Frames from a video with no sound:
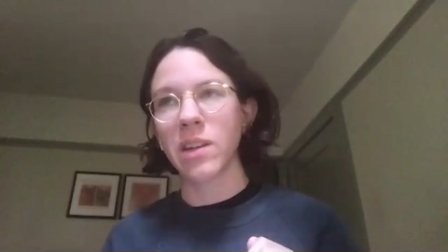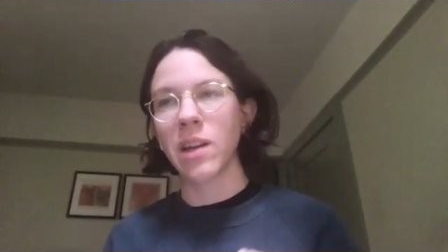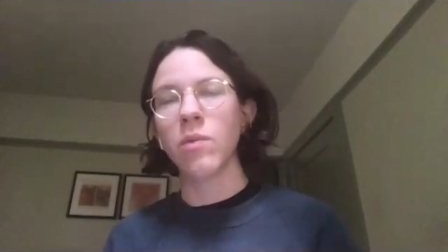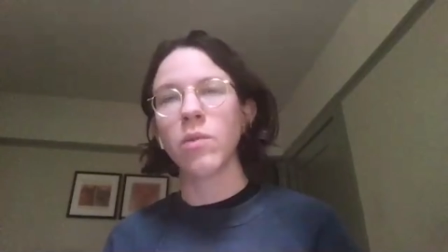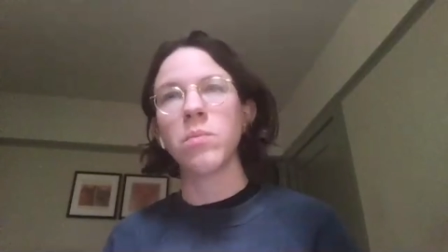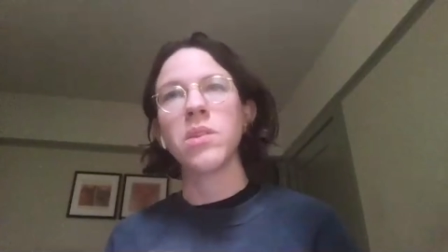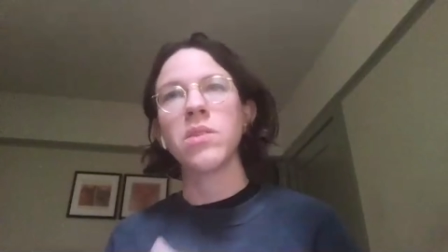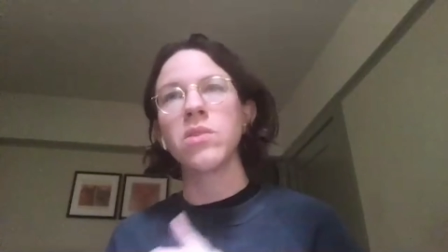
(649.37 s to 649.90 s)
it would
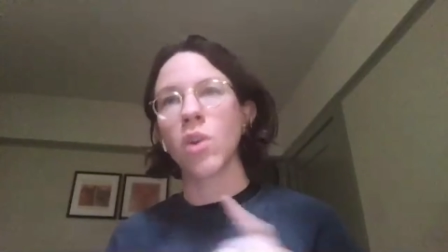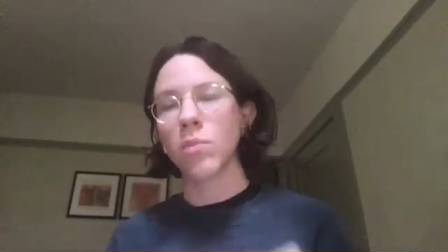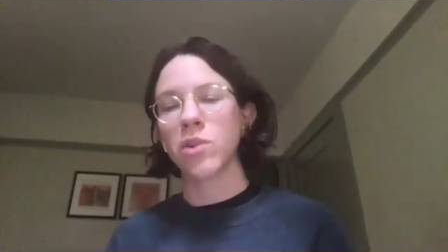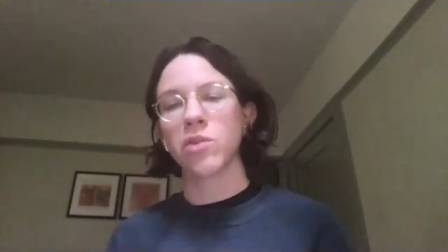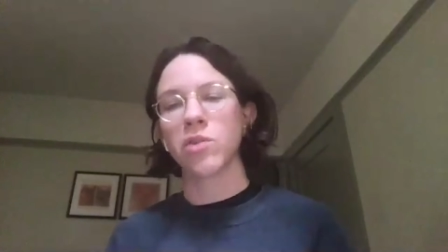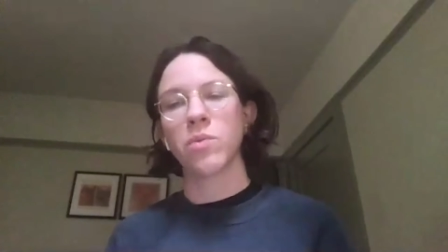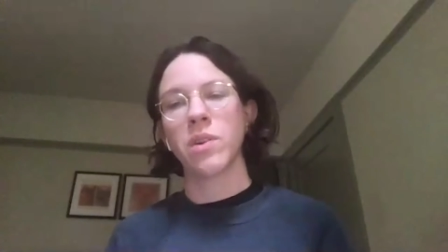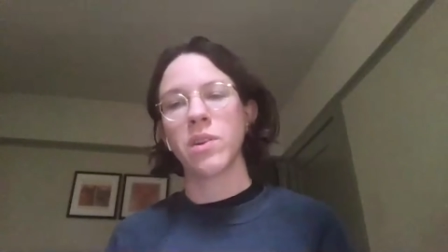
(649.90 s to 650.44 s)
be so
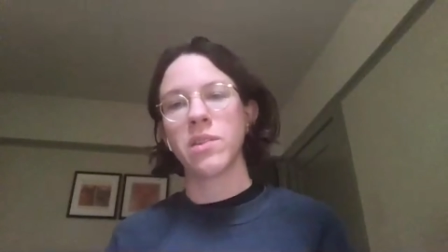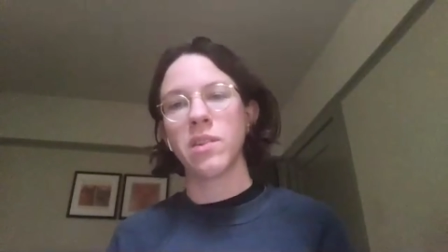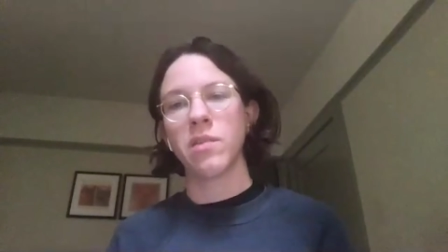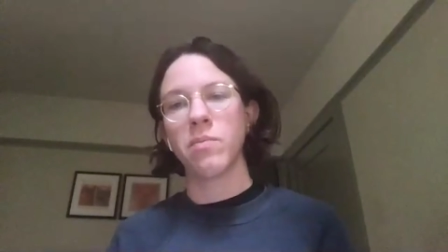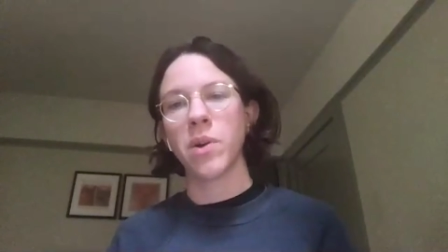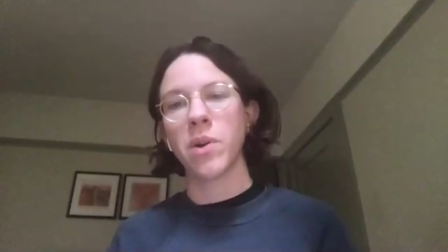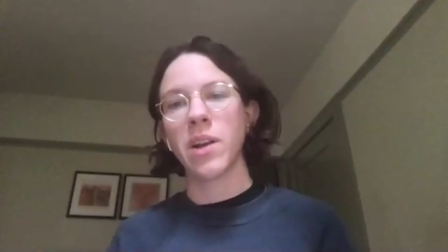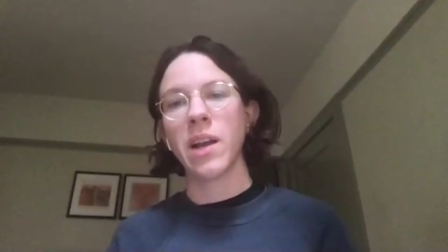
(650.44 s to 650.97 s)
much worse if
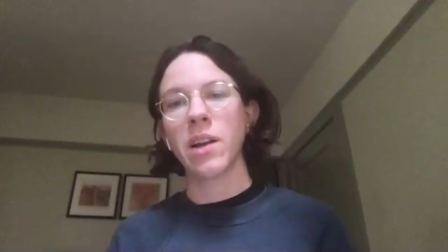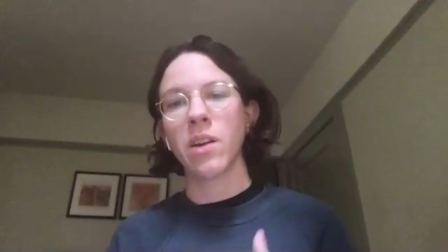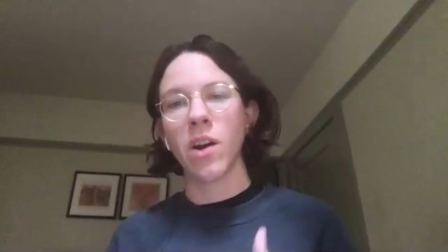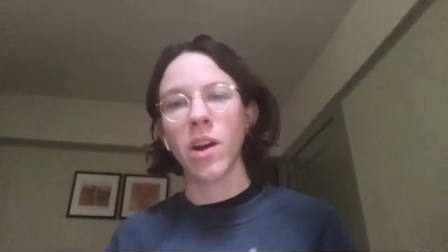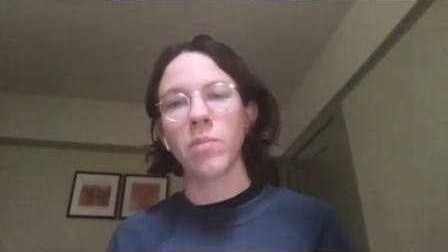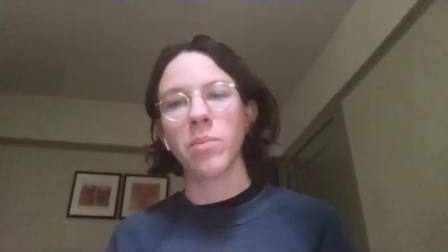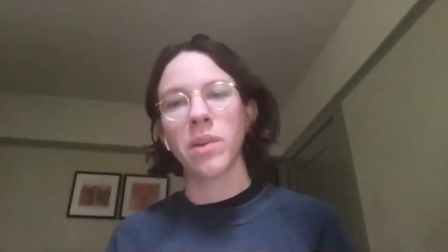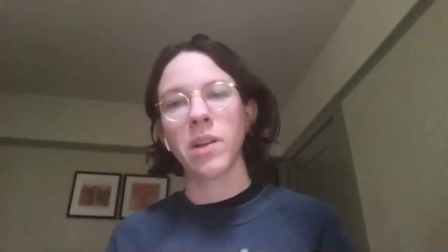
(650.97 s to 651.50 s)
Bernie had gone
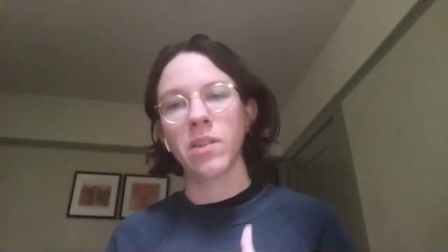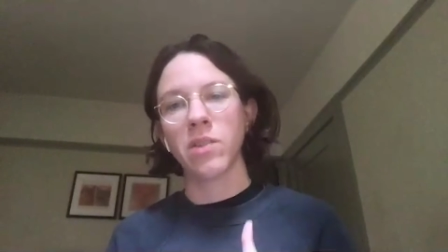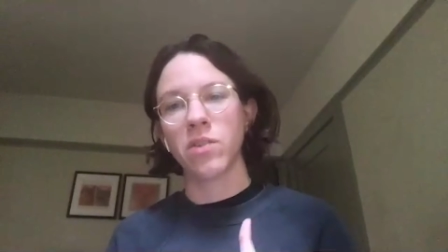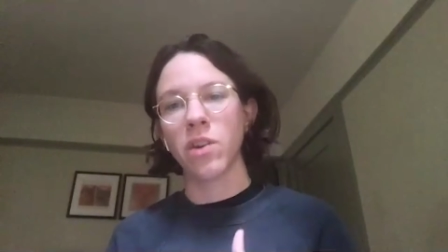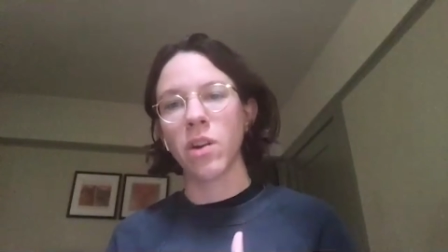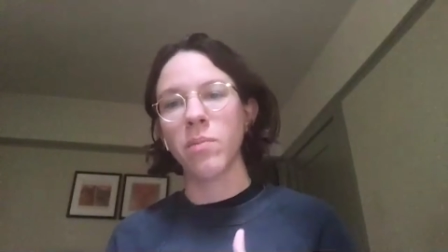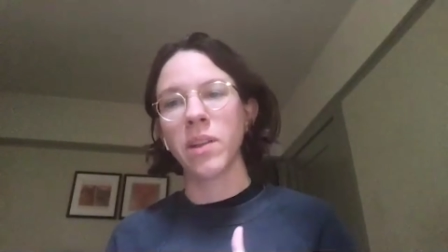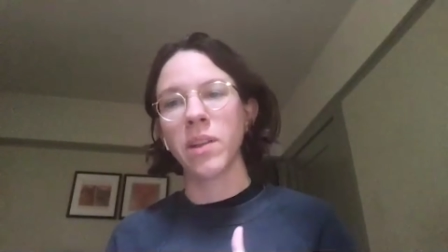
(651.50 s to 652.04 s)
up against
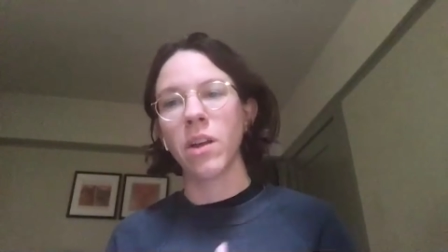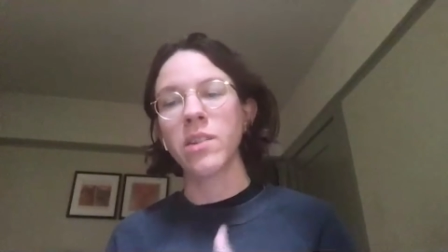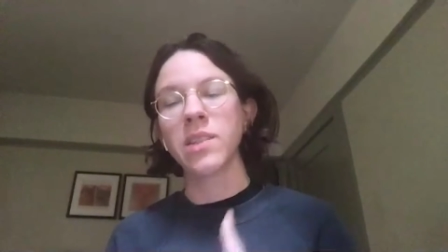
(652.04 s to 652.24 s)
Trump and lost.